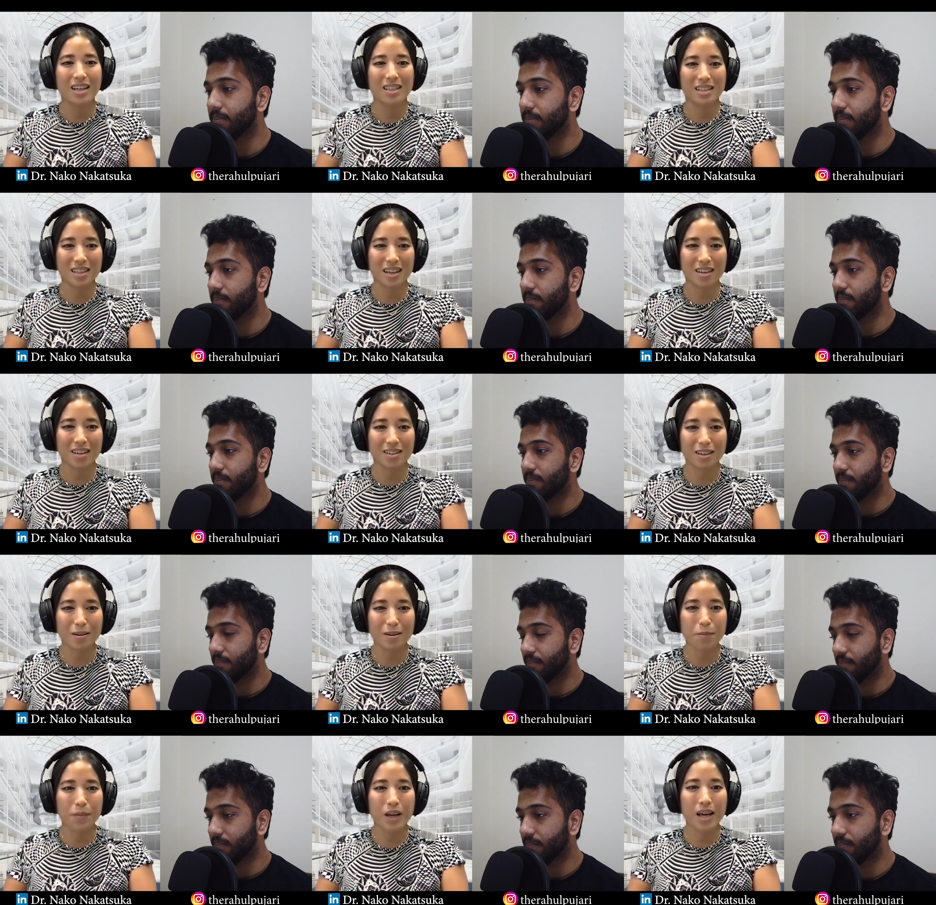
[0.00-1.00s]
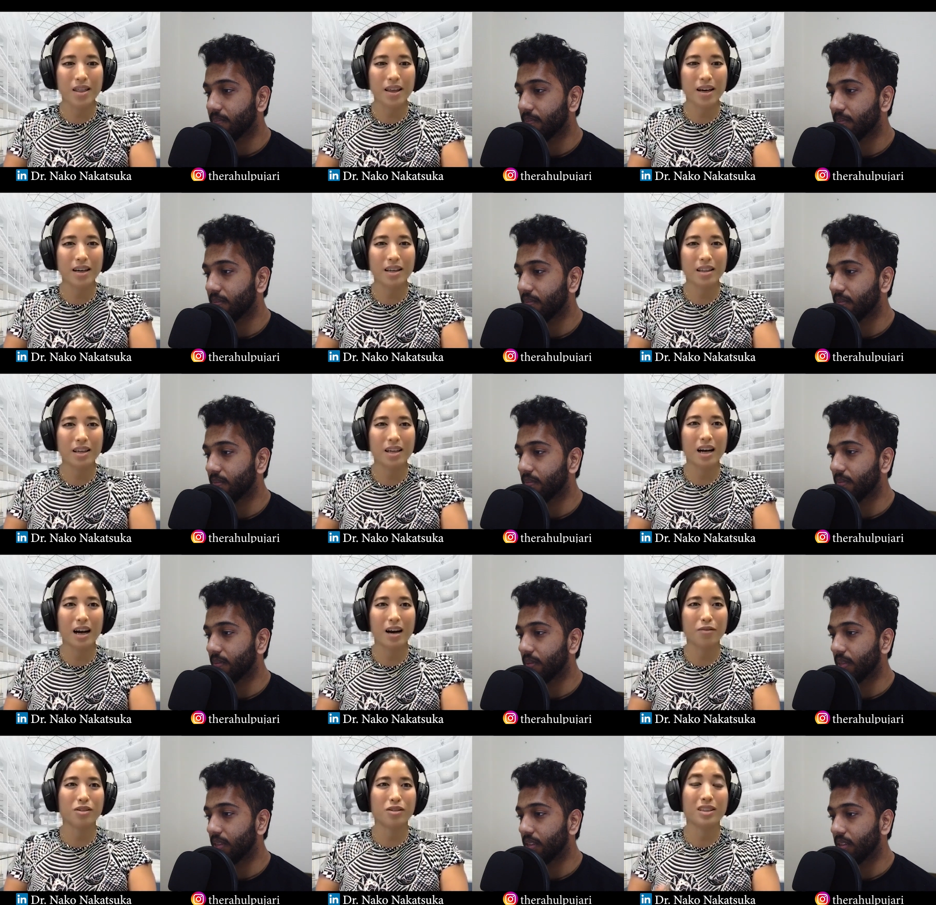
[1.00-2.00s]
Speaker 1: etc. And then I think
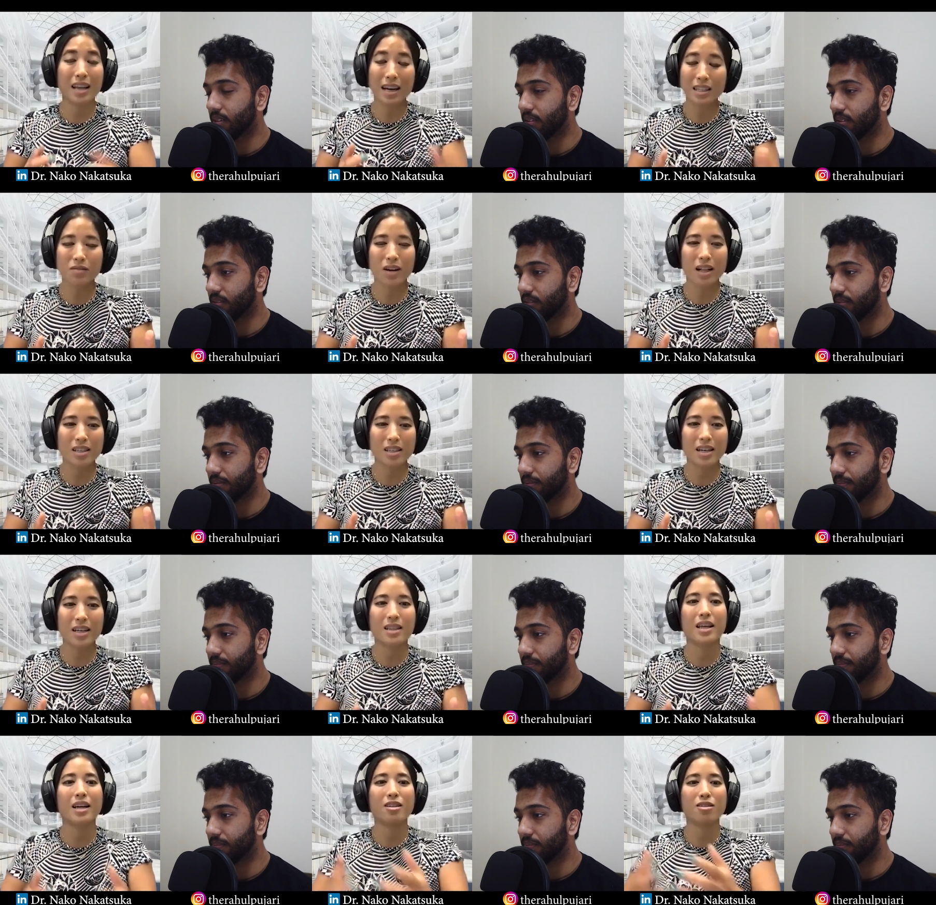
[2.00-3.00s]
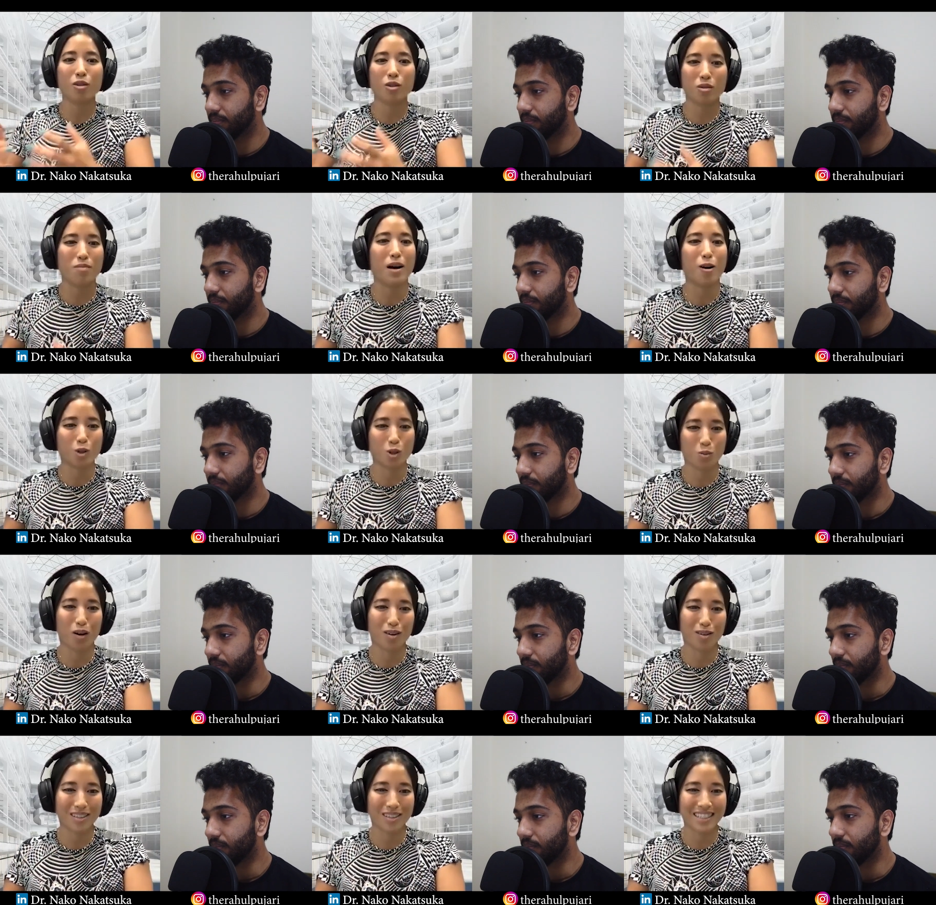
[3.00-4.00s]
after that's validated, then you go to mouse
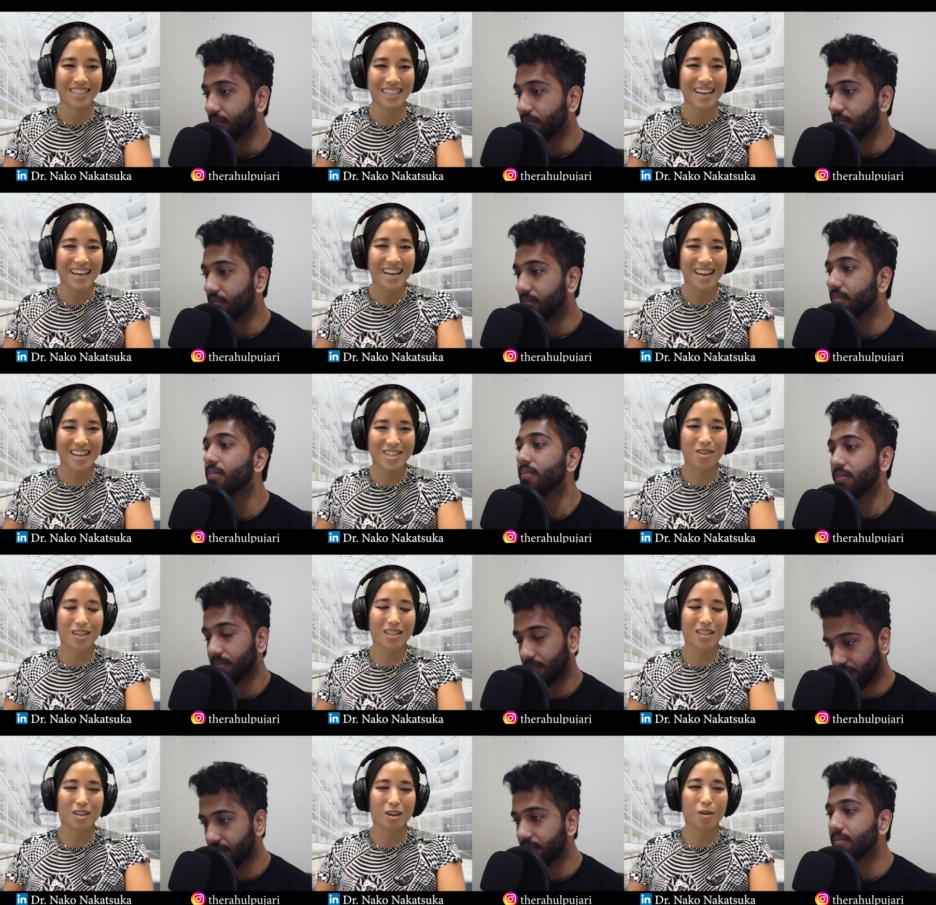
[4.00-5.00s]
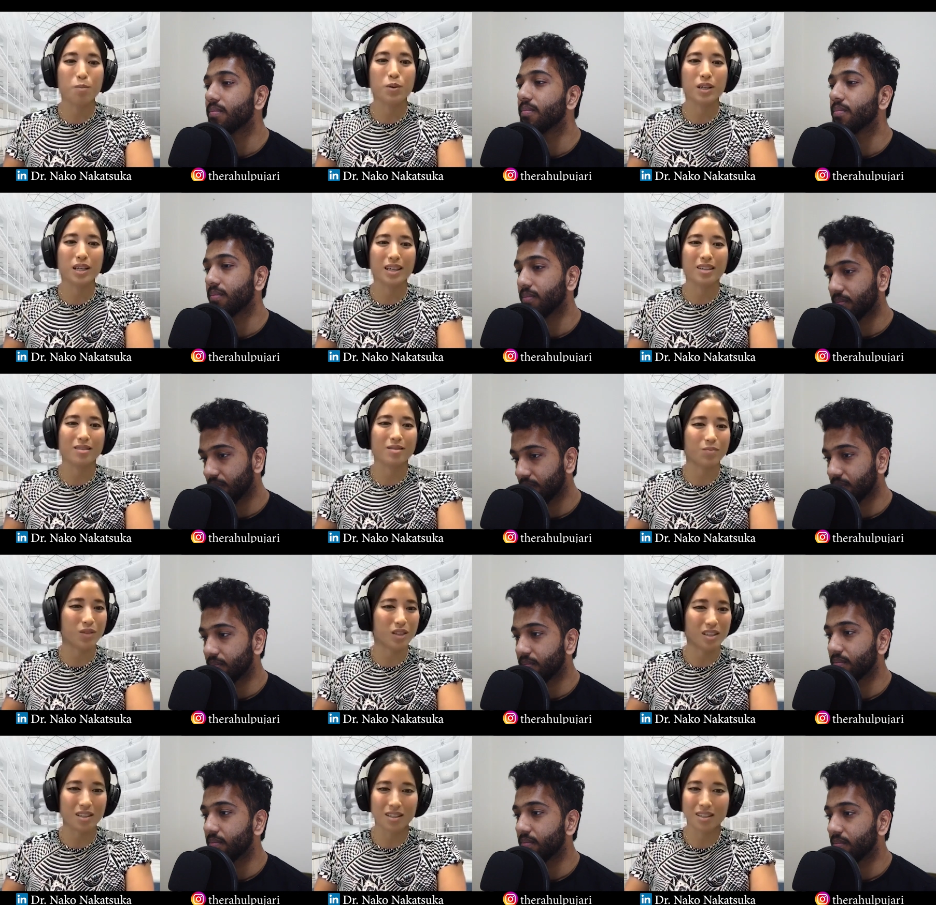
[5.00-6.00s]
models and you can start putting
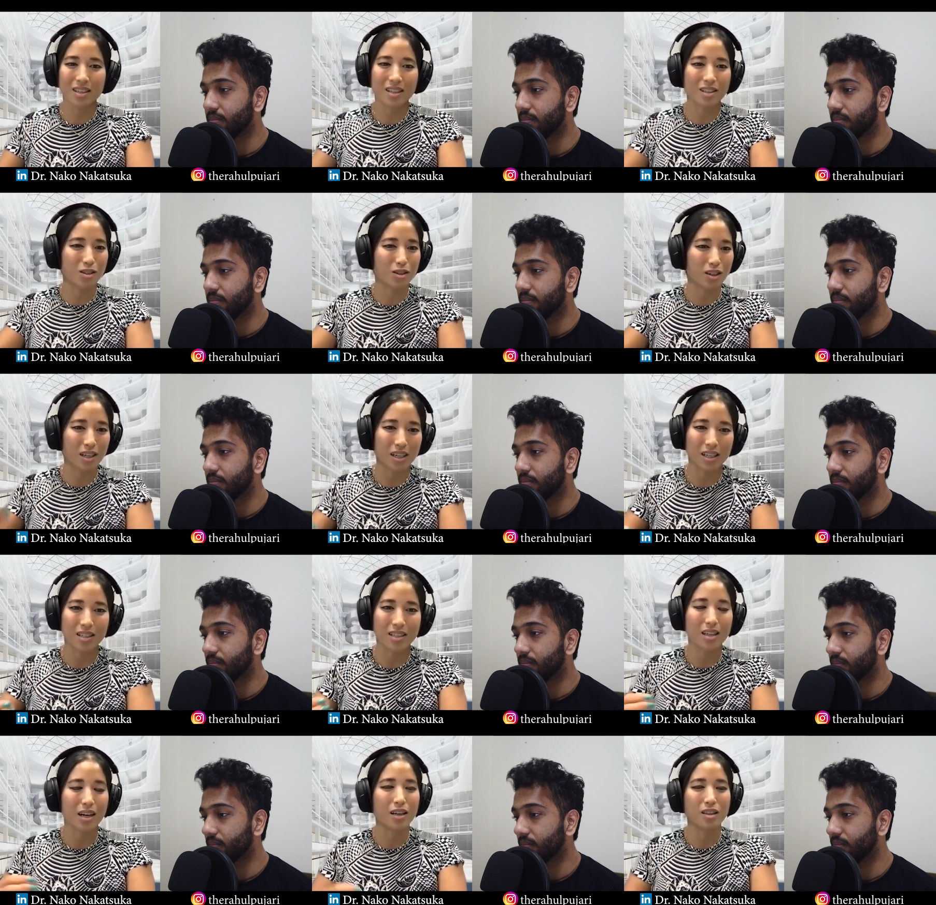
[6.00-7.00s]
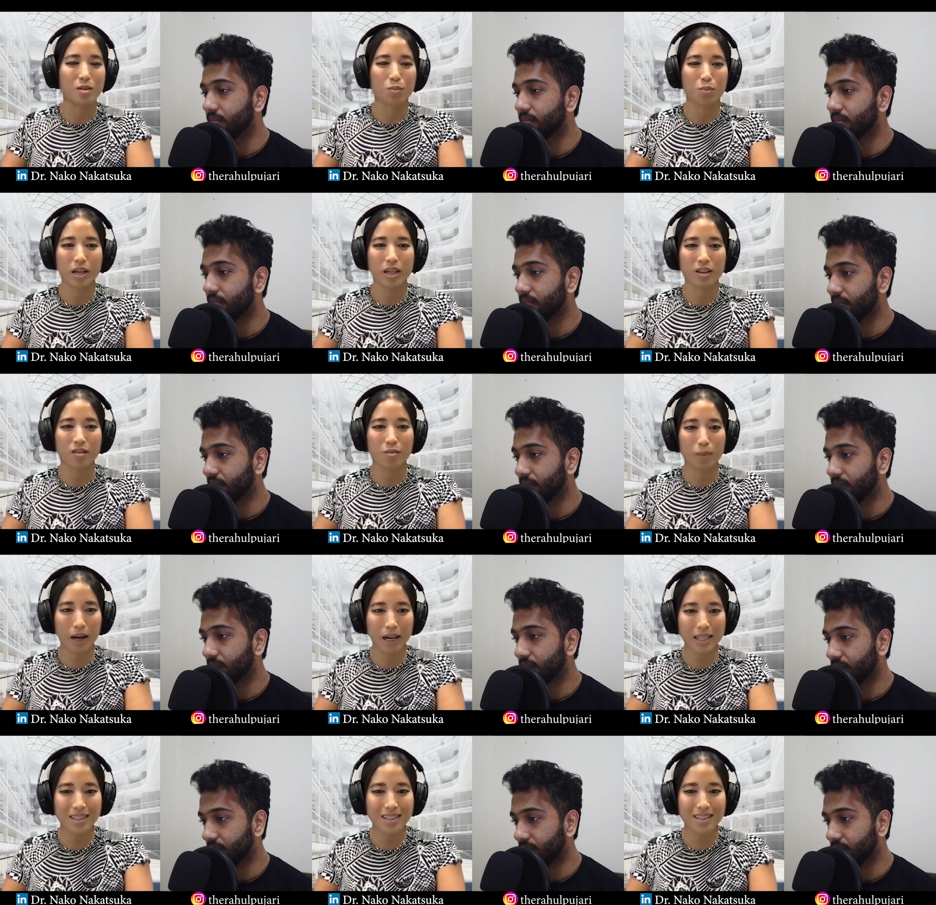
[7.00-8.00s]
these inserted inside of the brain of
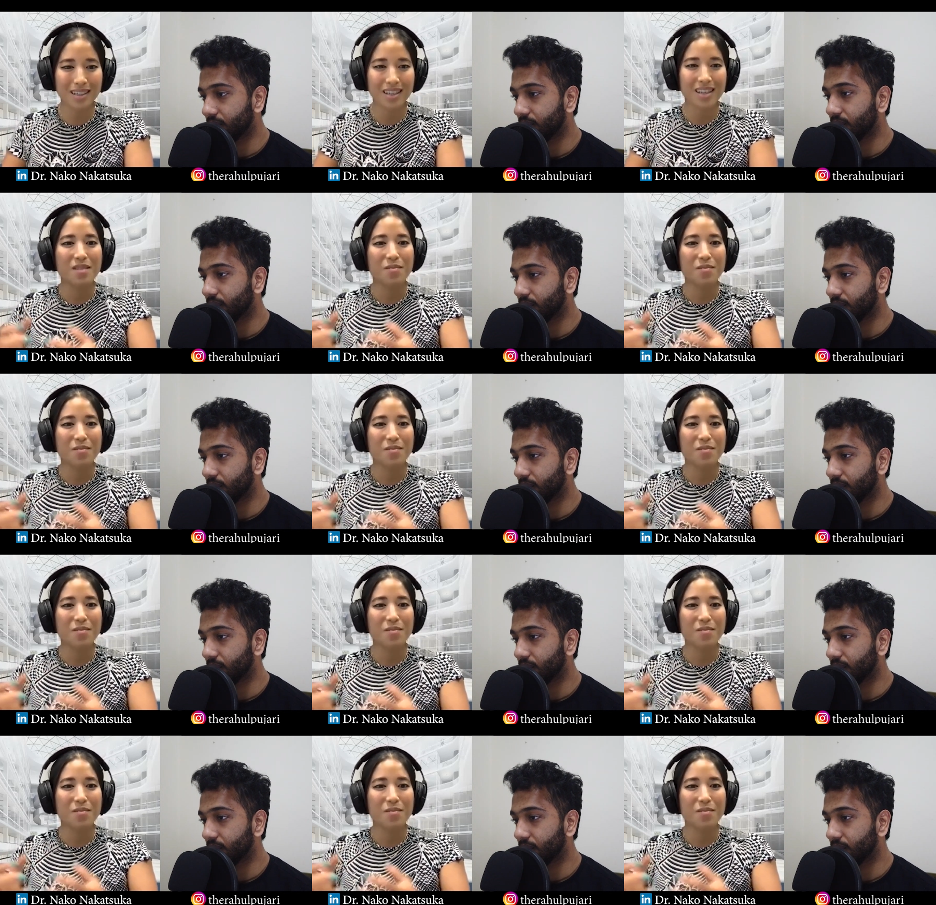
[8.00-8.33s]
mice.